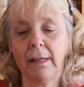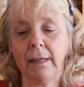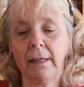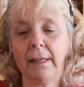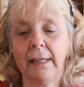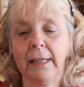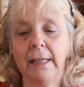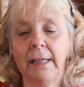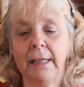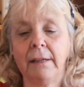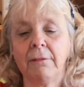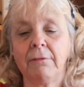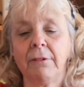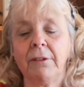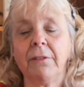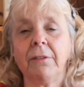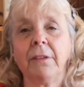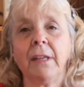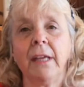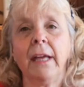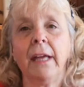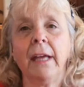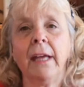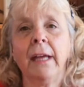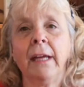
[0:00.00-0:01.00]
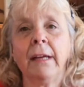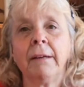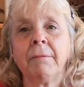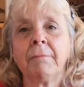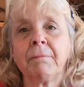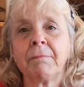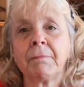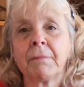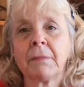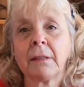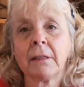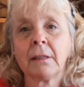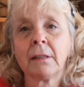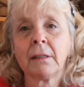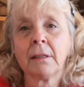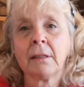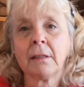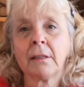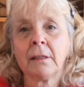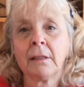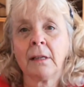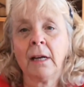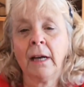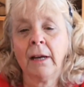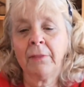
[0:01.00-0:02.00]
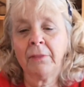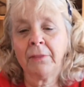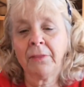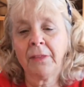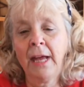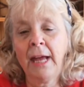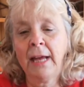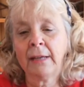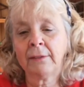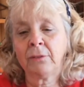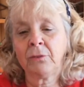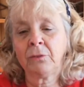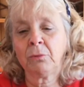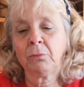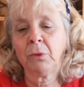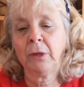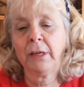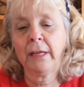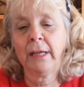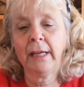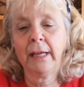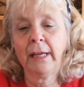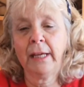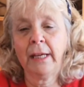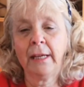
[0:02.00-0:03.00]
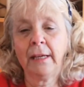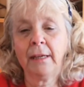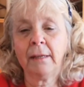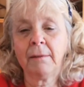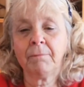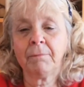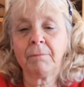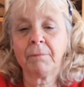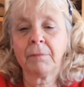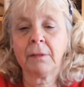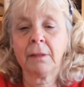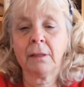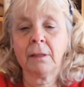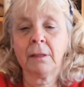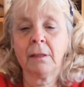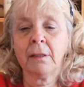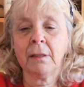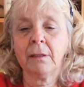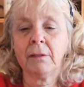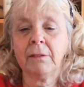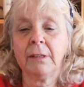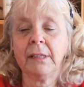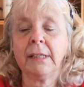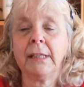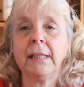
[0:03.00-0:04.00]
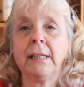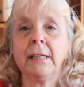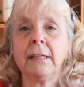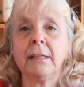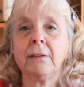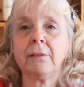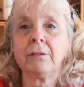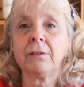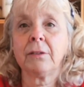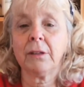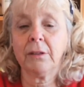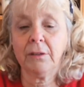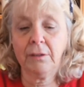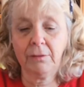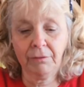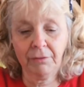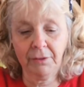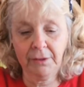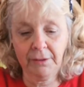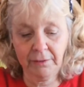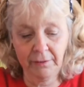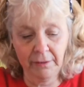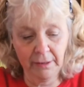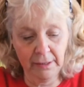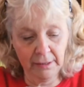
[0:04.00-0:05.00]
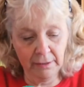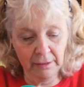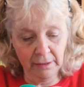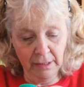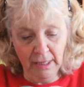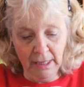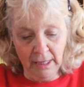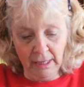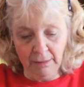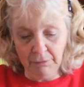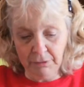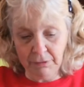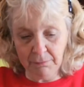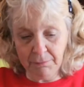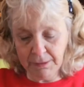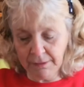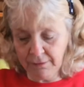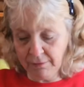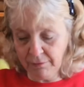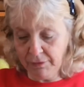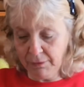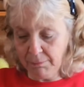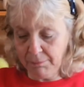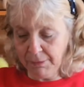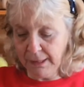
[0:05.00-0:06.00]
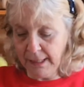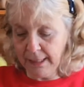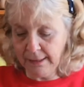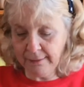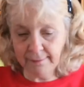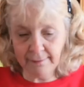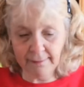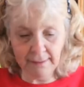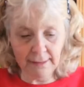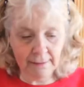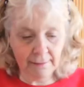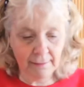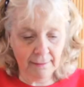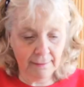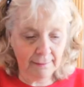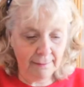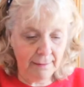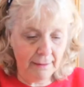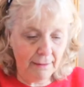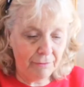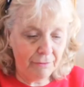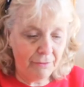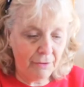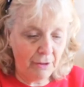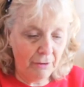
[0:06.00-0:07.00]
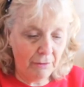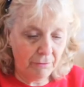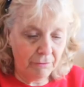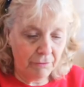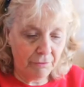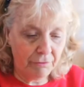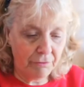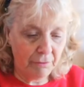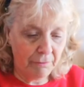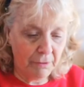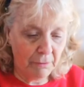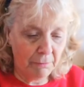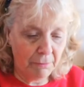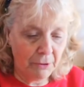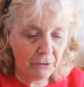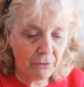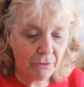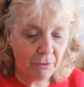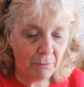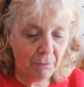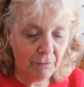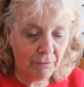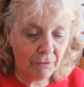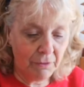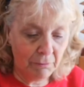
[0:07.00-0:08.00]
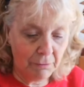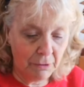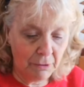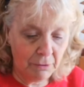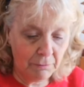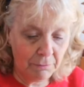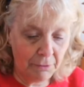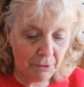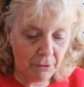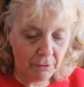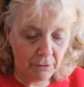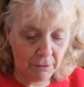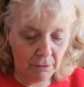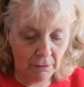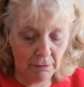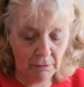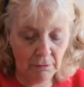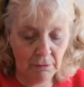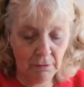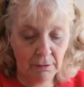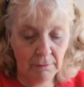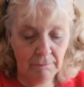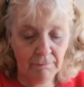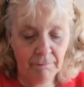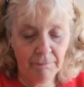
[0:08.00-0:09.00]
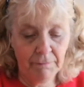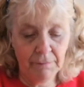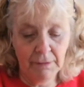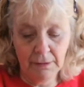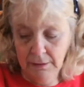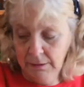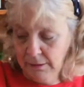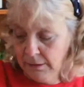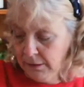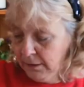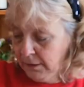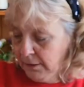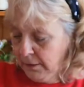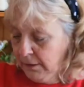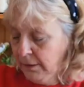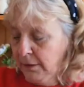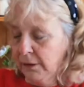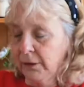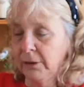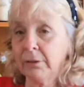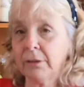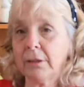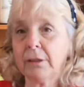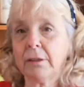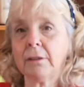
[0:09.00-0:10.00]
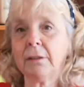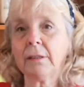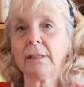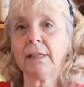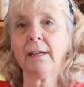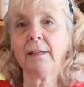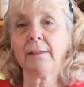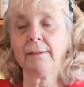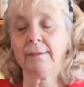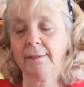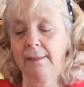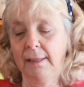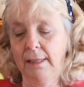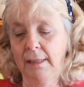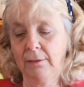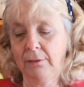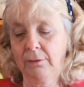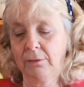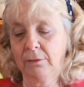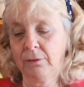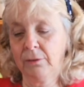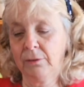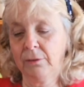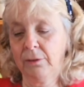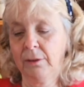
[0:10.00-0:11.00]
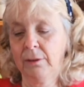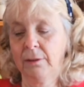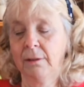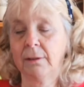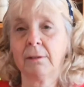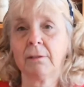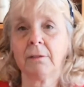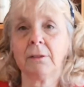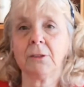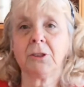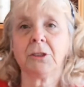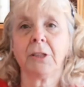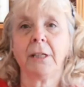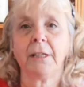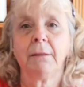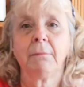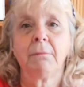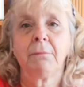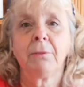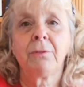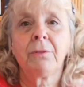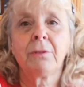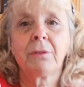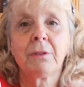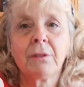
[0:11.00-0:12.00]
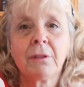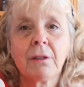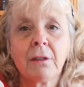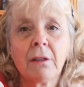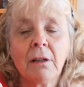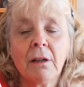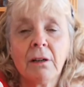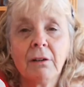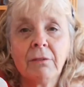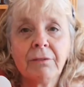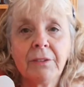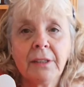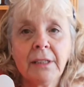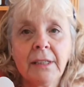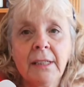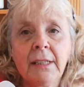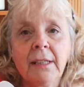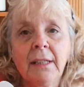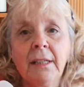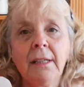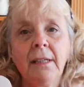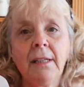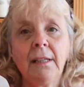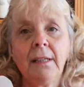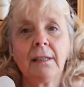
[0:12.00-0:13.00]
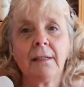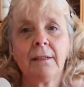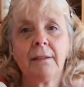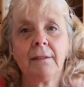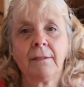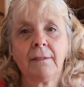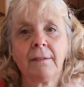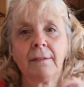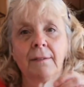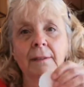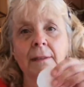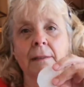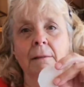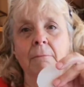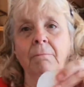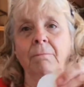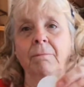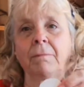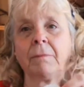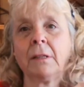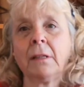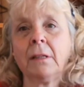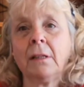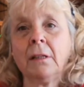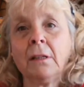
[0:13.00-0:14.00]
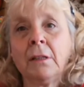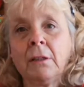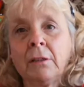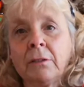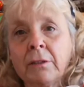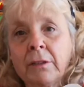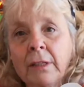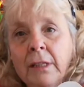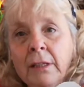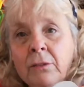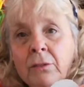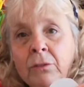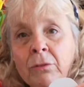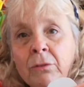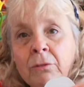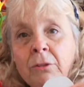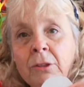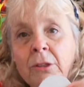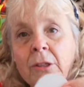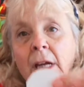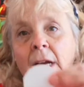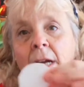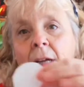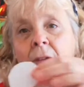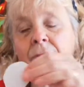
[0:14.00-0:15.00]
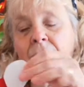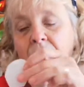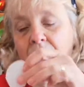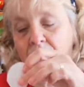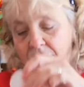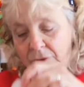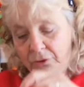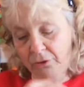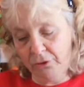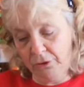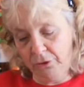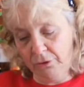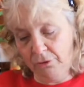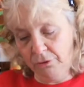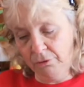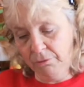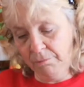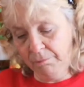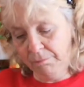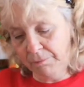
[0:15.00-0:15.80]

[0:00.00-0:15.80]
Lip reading: here and there, and that's where the ears are going to fit in. And with a bit of the plastic that's left over from the bottom of the milk bottle, you can cut out the shapes of the ears. So that's all you have to do,